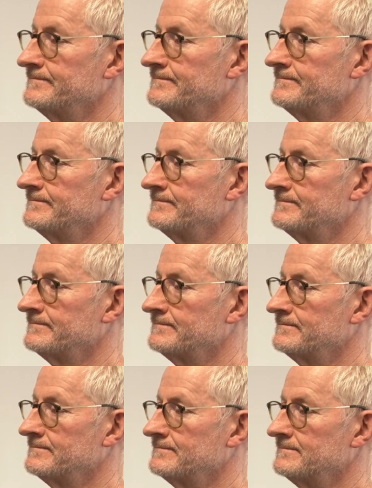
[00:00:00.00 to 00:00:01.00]

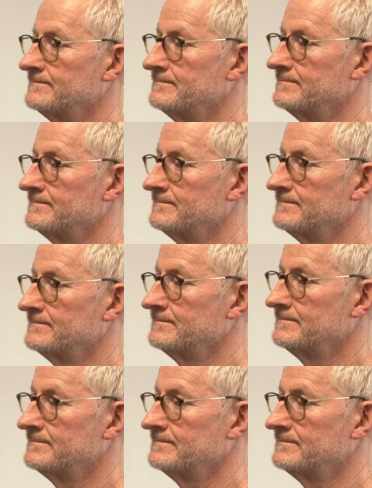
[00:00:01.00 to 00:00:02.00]

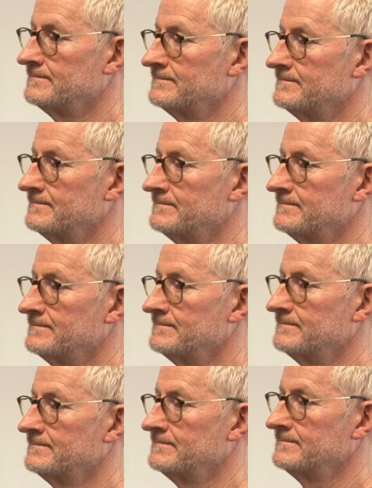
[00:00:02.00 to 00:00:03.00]

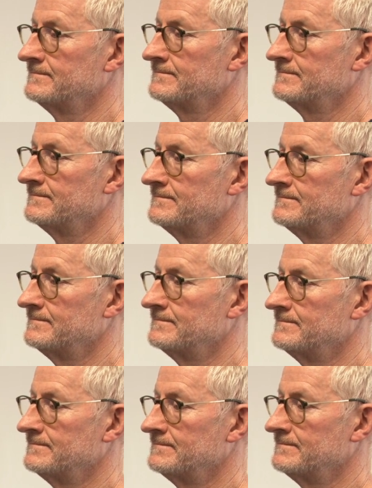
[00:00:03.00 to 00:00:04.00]

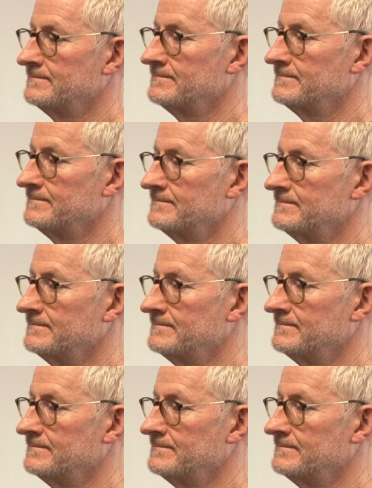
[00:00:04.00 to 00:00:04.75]
(not speaking)